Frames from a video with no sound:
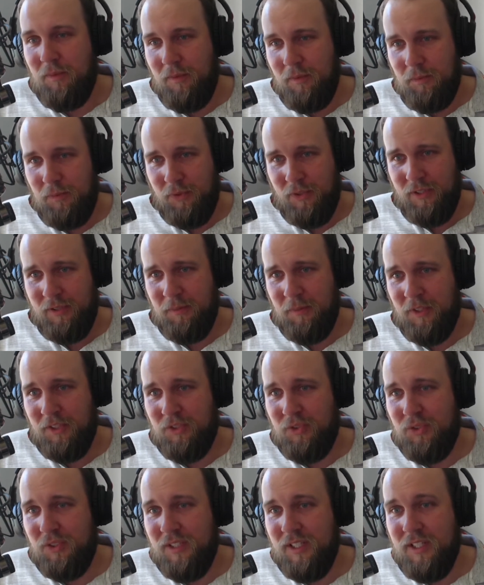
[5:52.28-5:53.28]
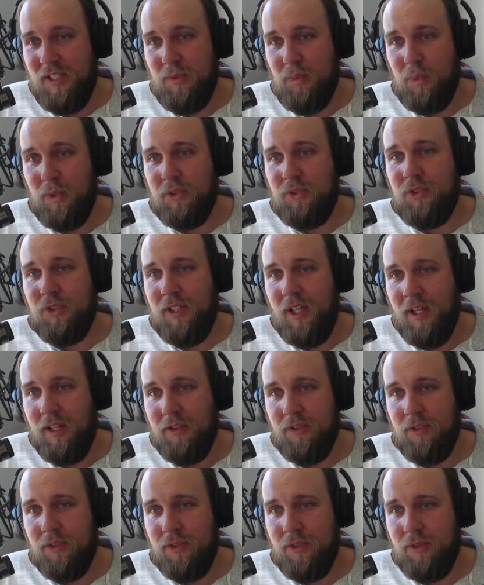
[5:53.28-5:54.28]
pretty much this is what you can
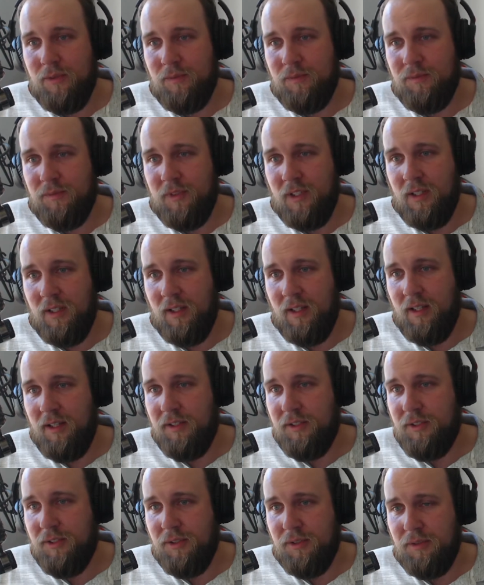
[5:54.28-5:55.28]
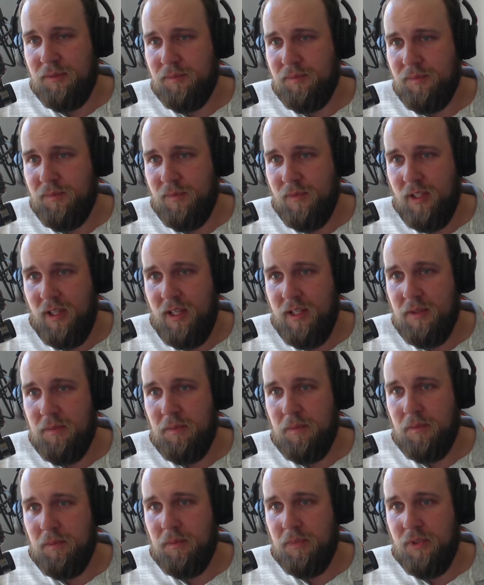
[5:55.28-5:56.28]
do, and like it's
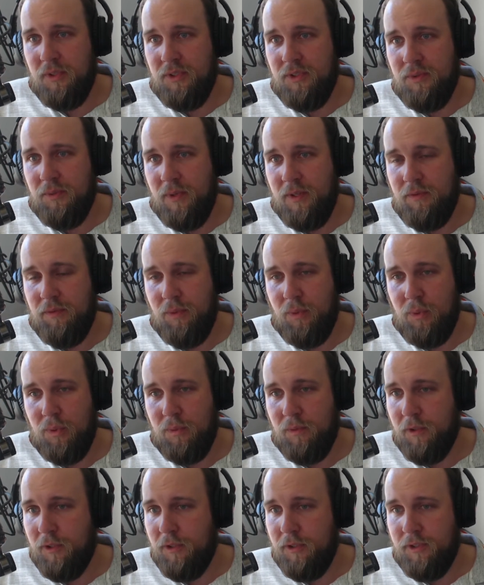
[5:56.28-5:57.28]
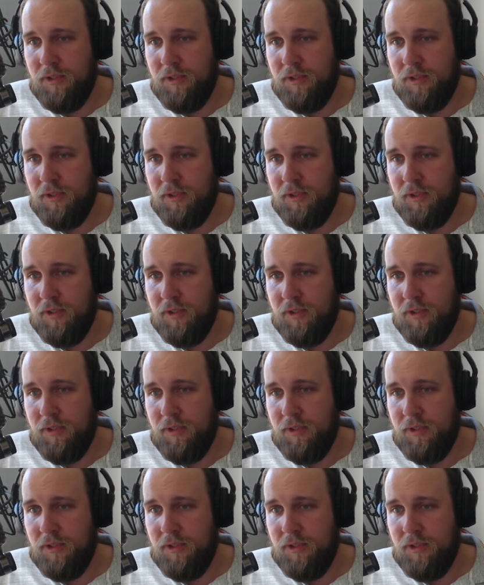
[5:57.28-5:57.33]
pretty straightforward.